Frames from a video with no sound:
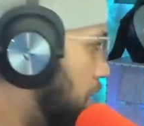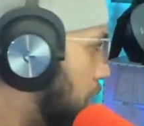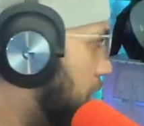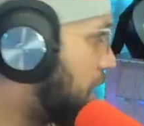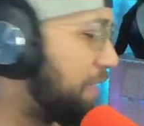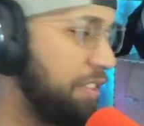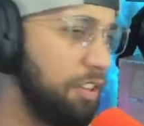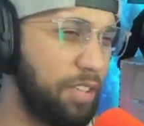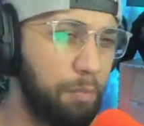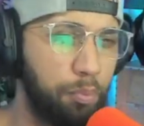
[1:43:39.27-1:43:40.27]
I think
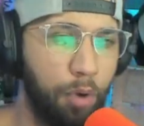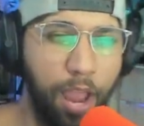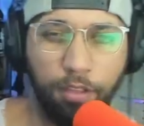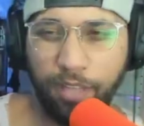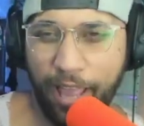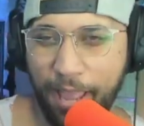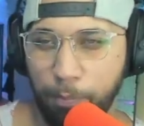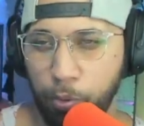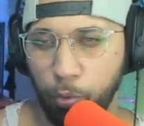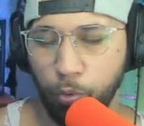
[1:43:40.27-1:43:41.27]
they're like brown lab
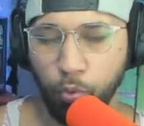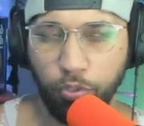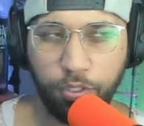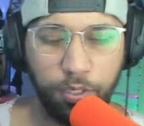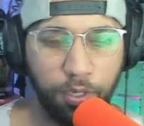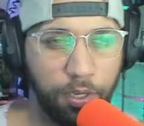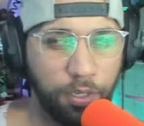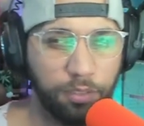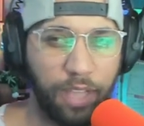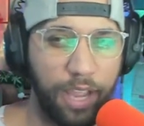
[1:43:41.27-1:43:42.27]
poodles.
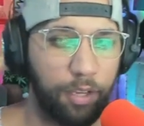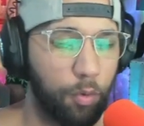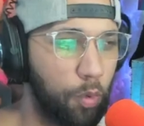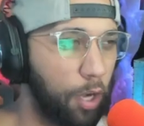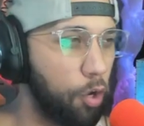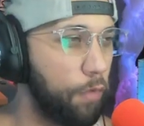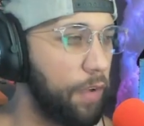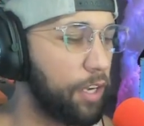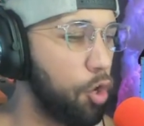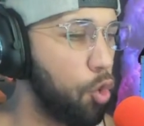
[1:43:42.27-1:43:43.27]
Like when I go to
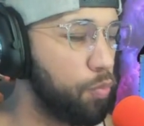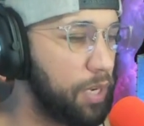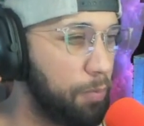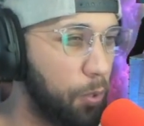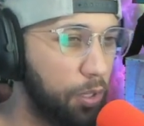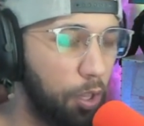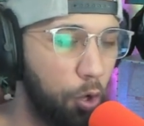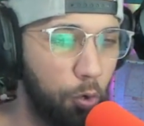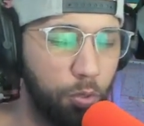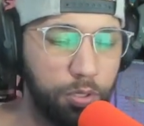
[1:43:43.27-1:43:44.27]
fucking Home Depot and
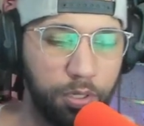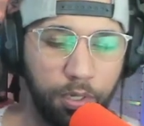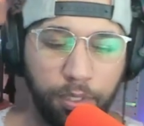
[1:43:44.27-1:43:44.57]
Lowe's.